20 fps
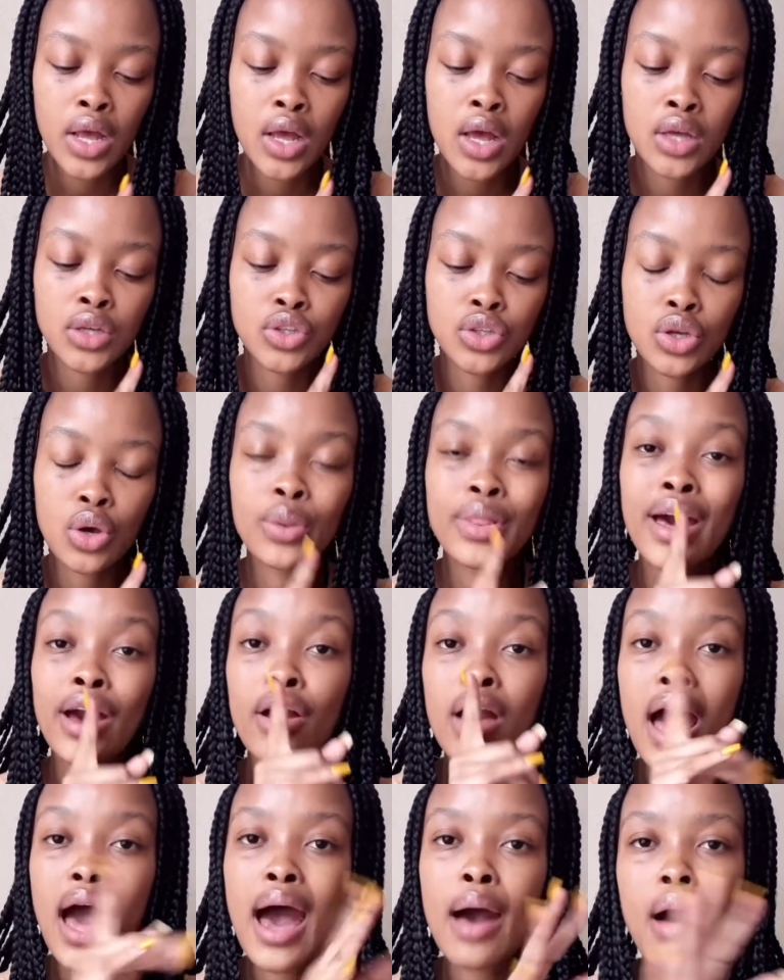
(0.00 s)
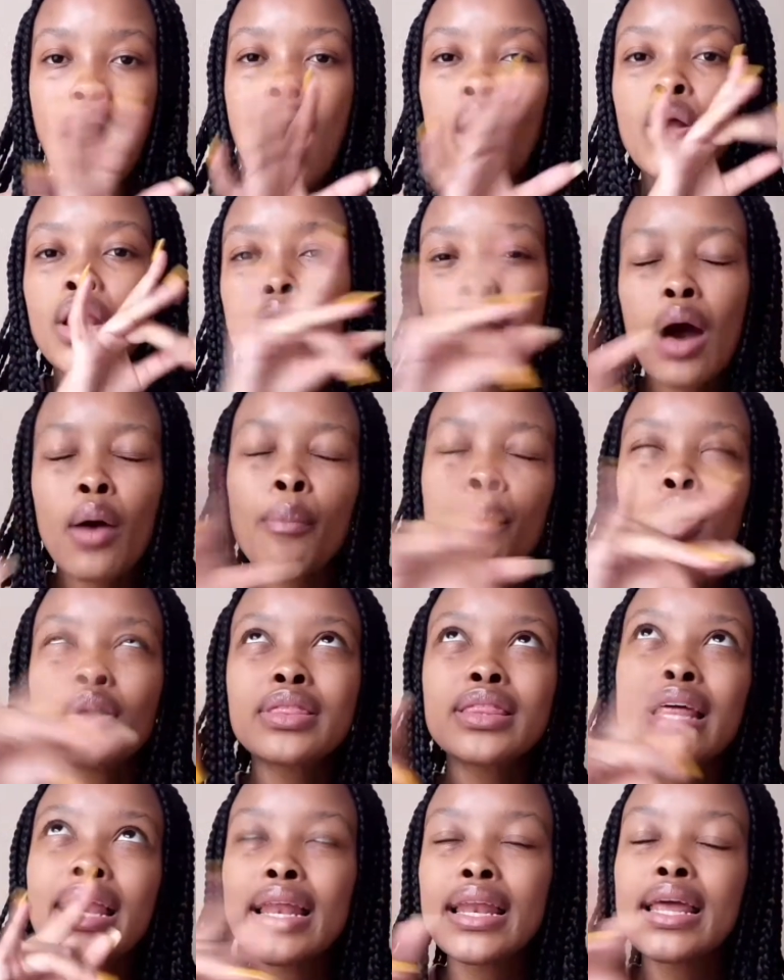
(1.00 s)
So that I'll put
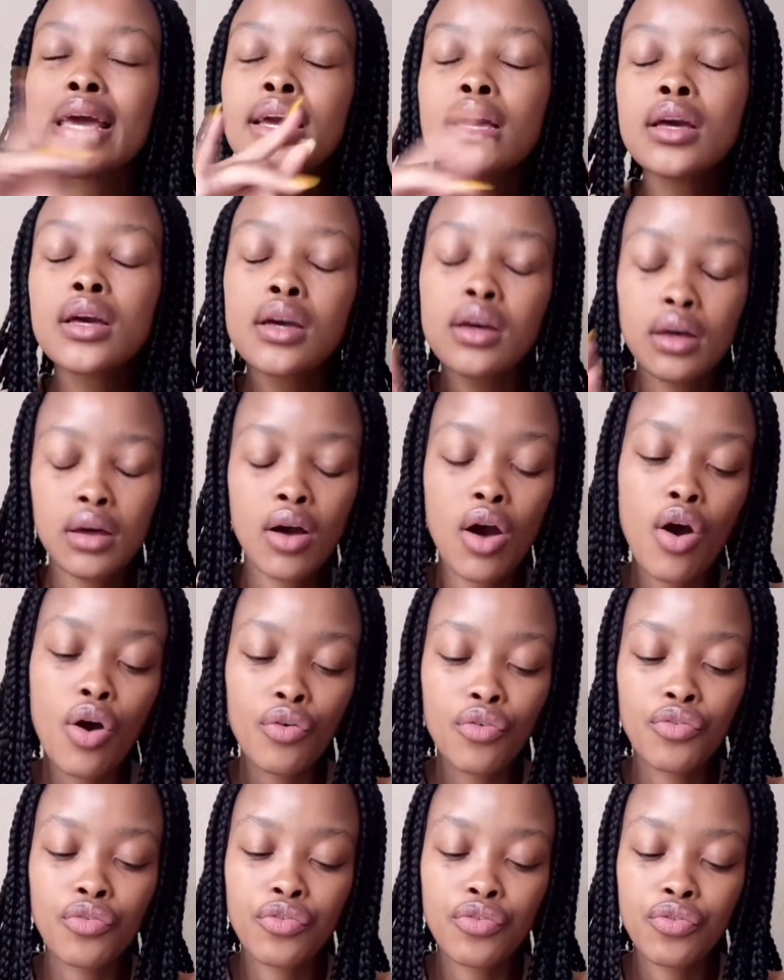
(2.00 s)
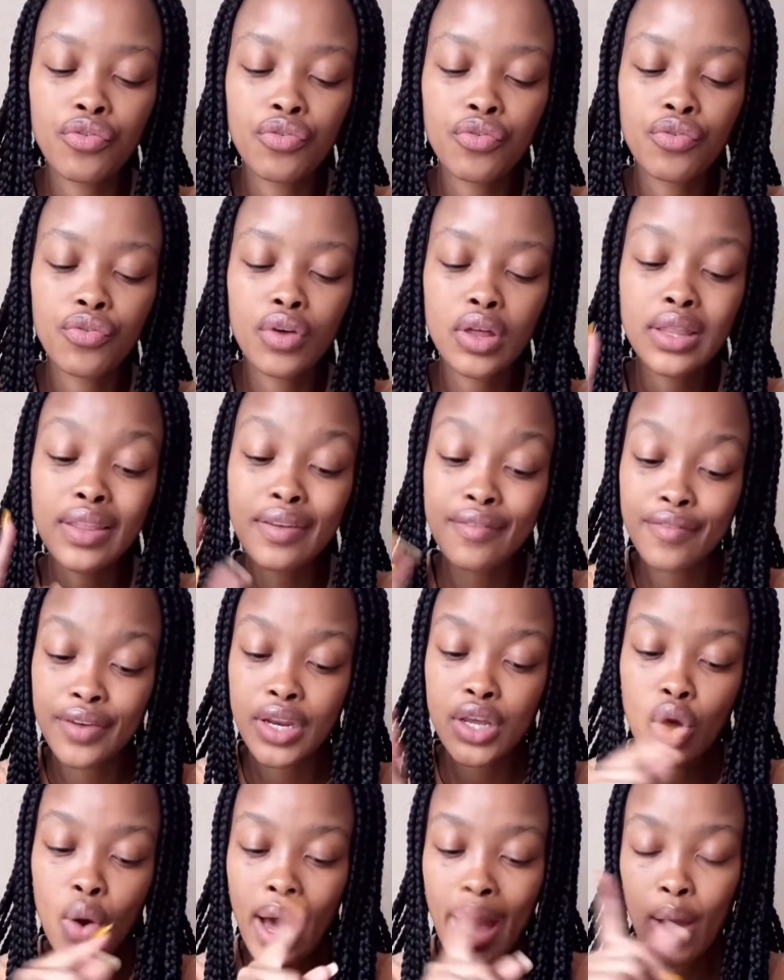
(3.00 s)
the link of the
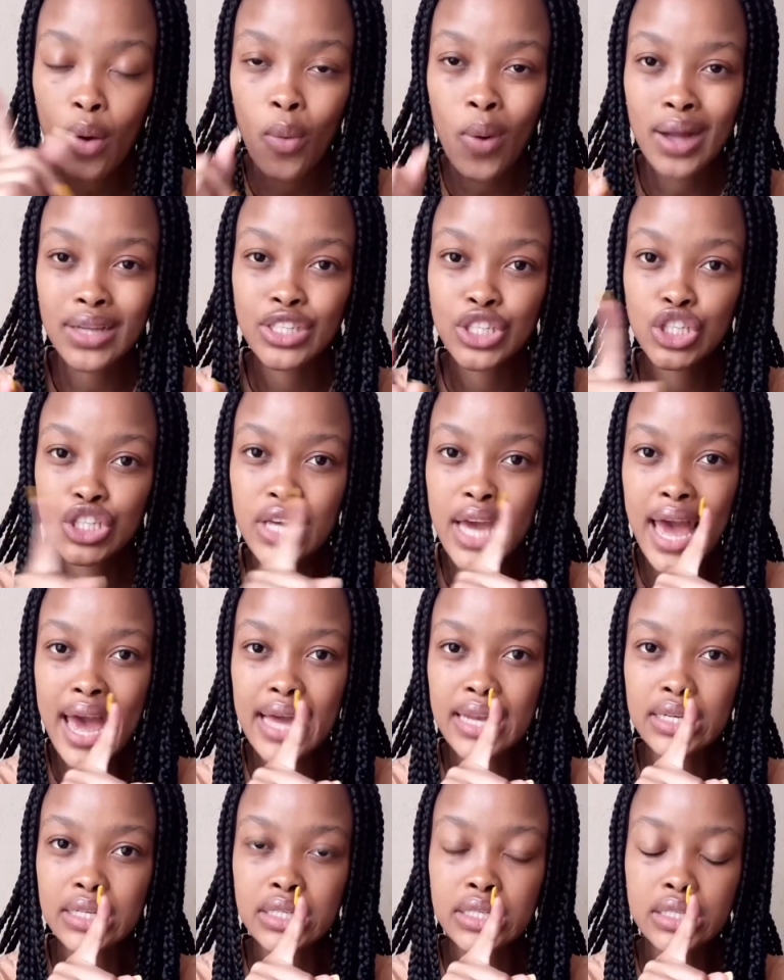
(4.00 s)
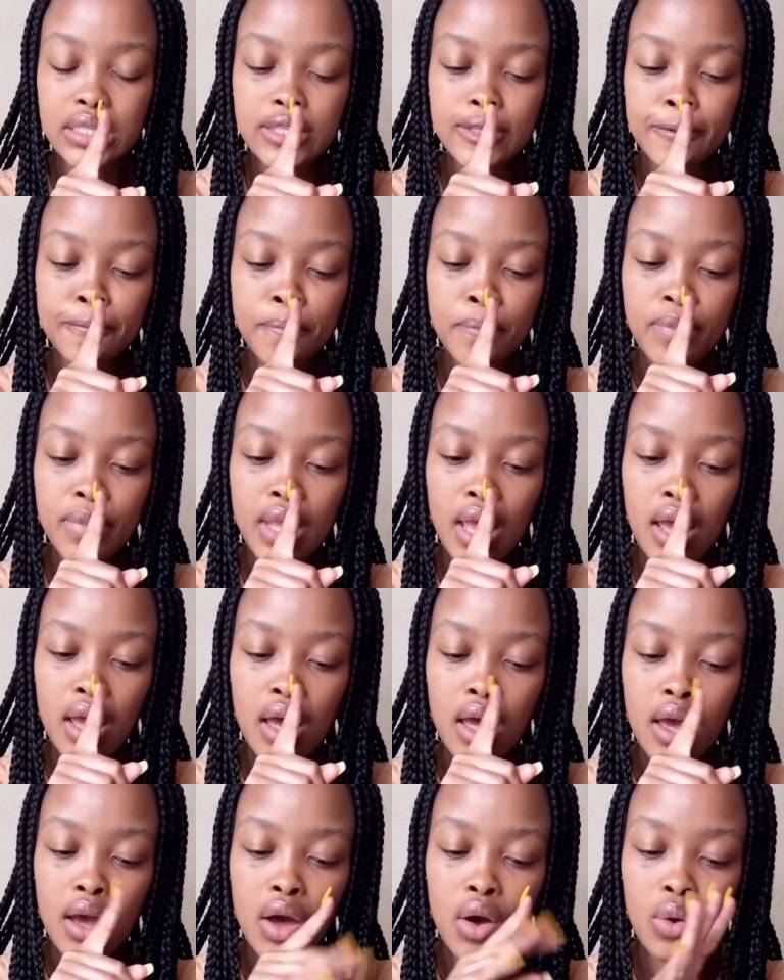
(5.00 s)
video I watched and
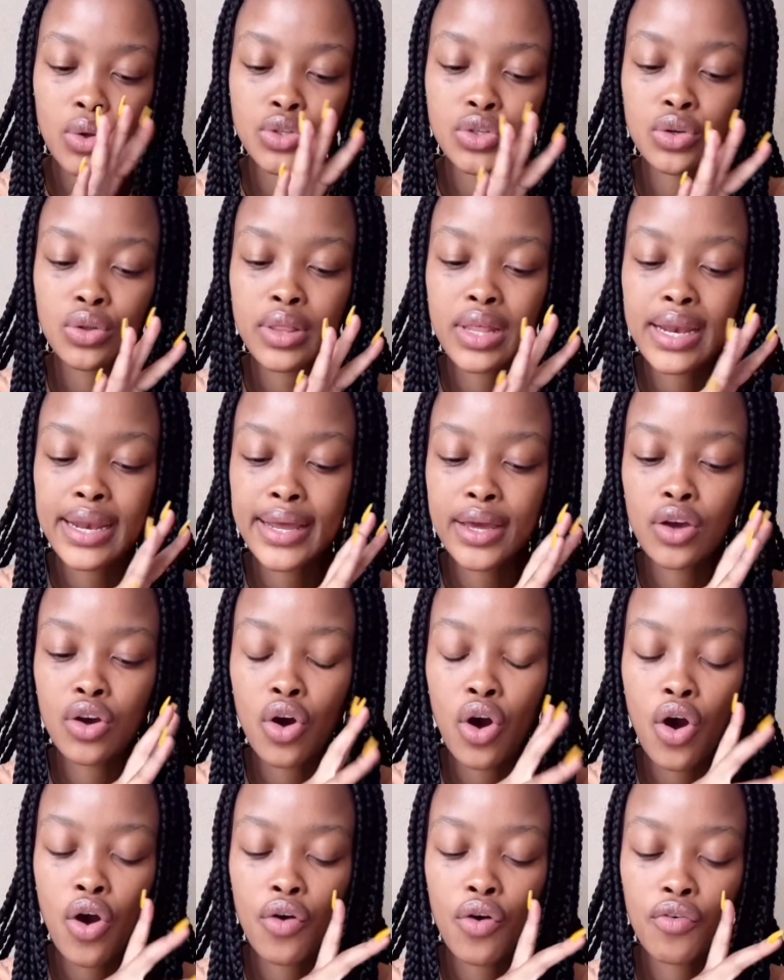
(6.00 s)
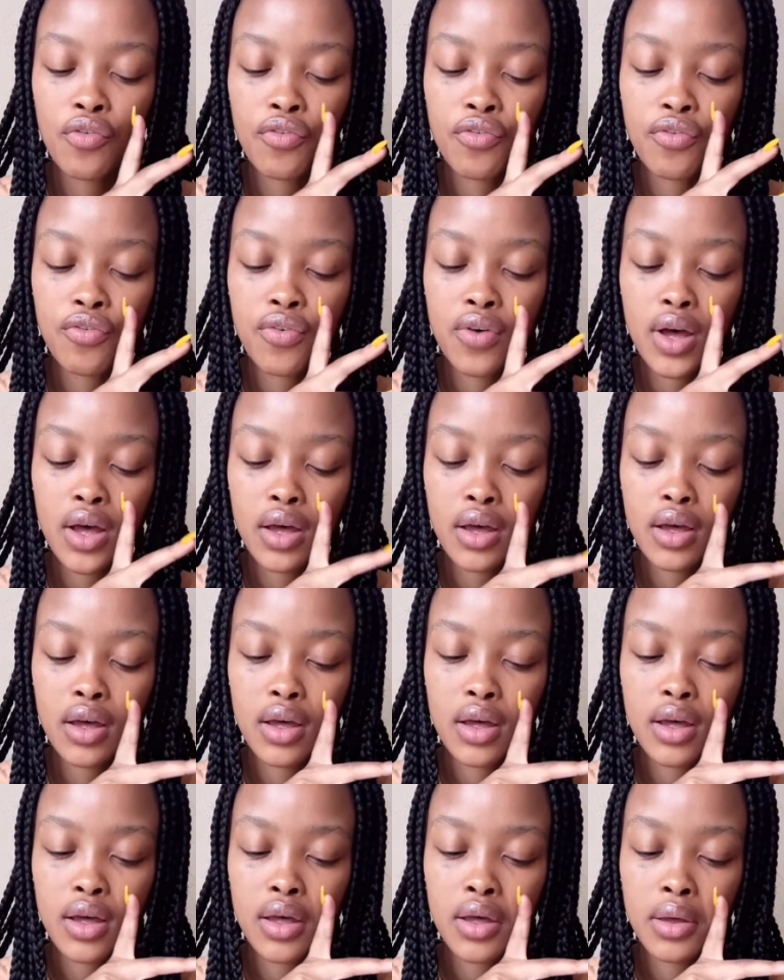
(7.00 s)
also the link of
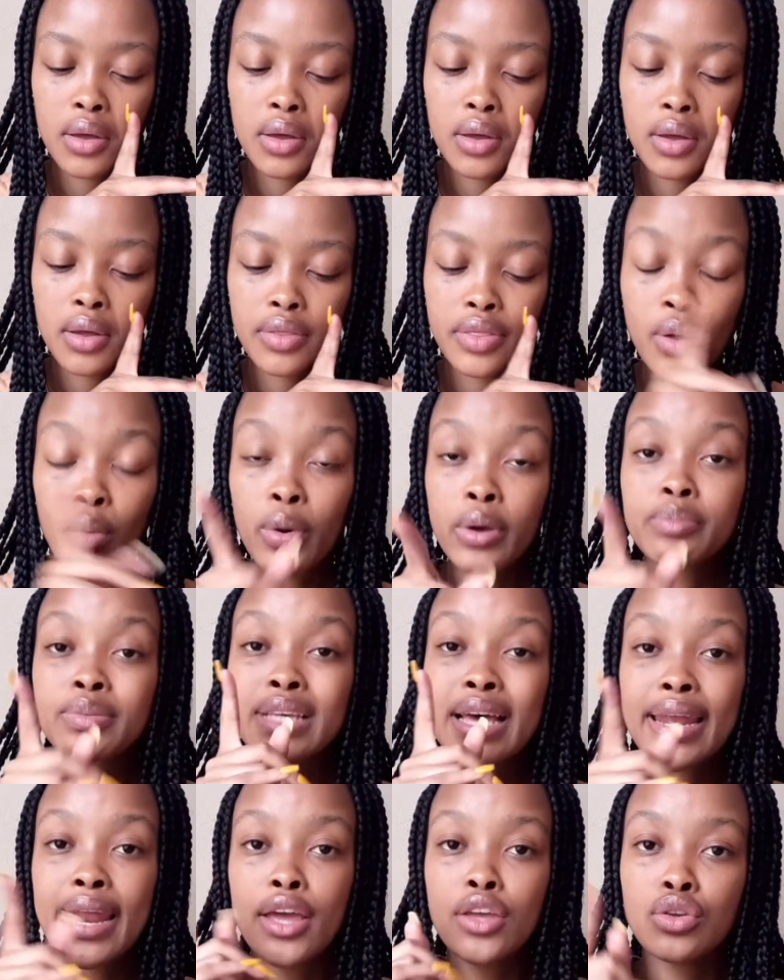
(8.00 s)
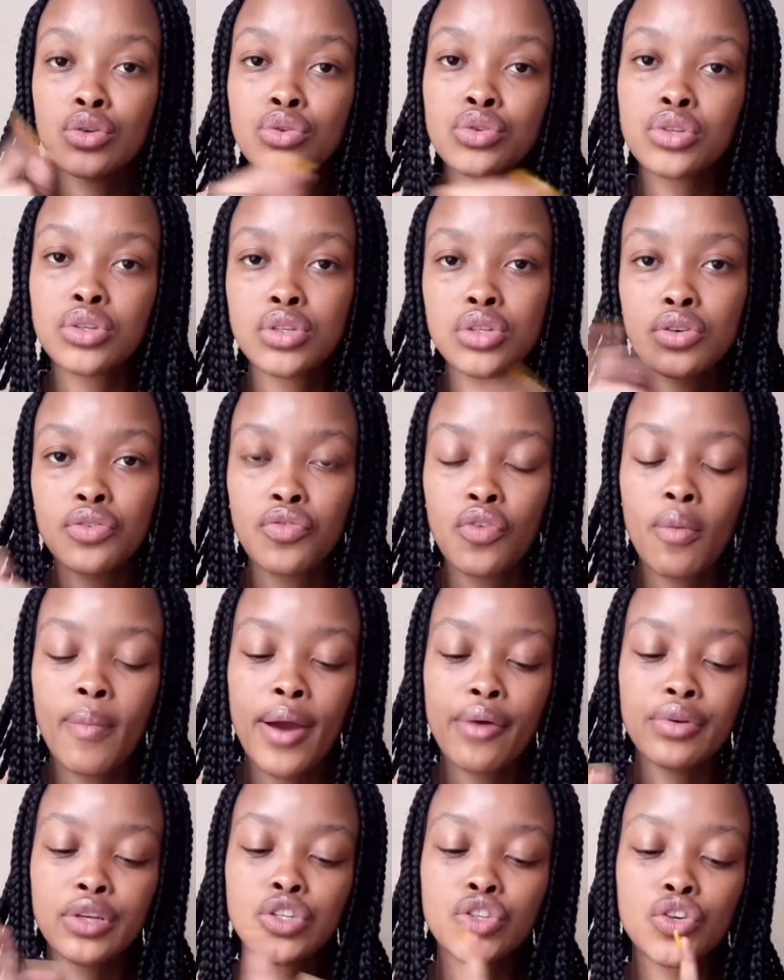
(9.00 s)
the website I used for my
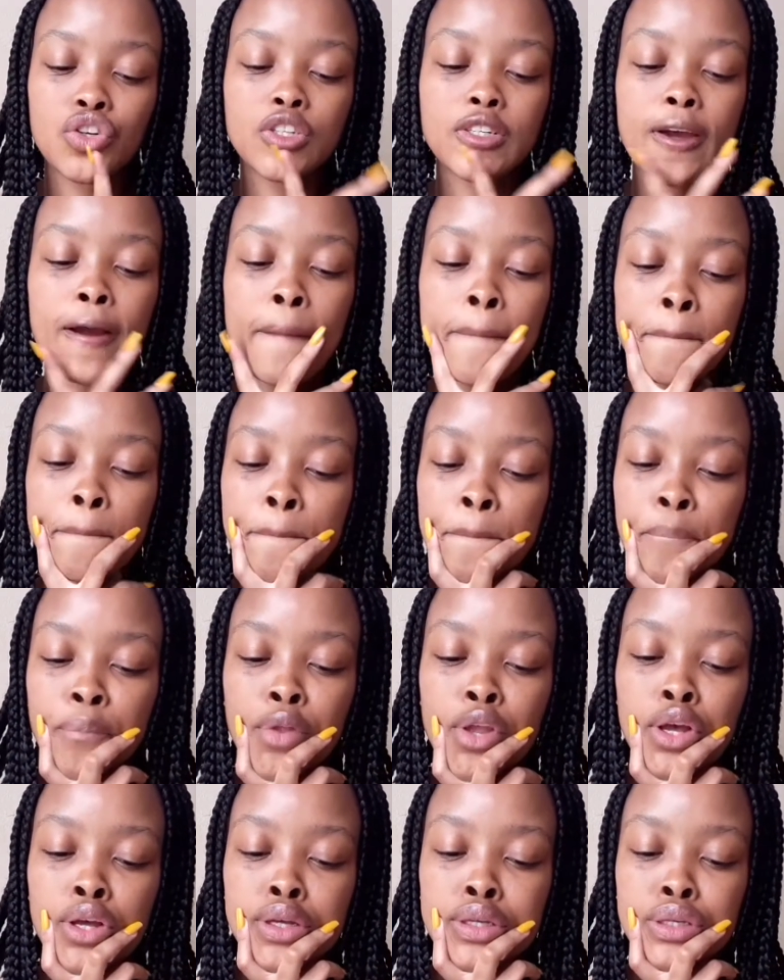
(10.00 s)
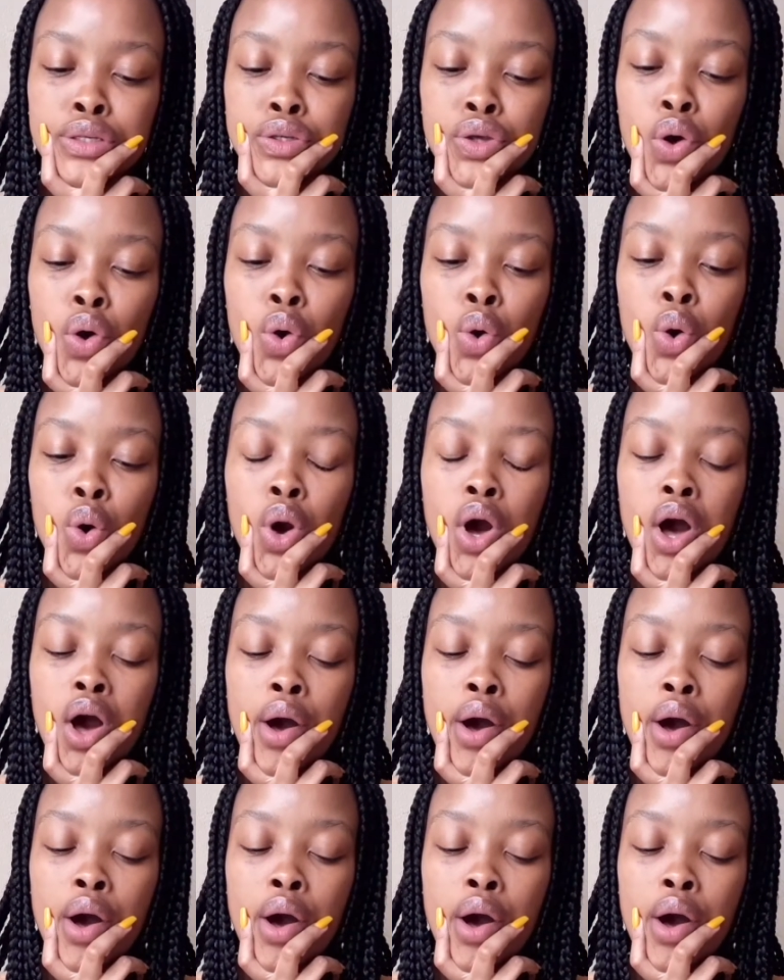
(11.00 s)
research. So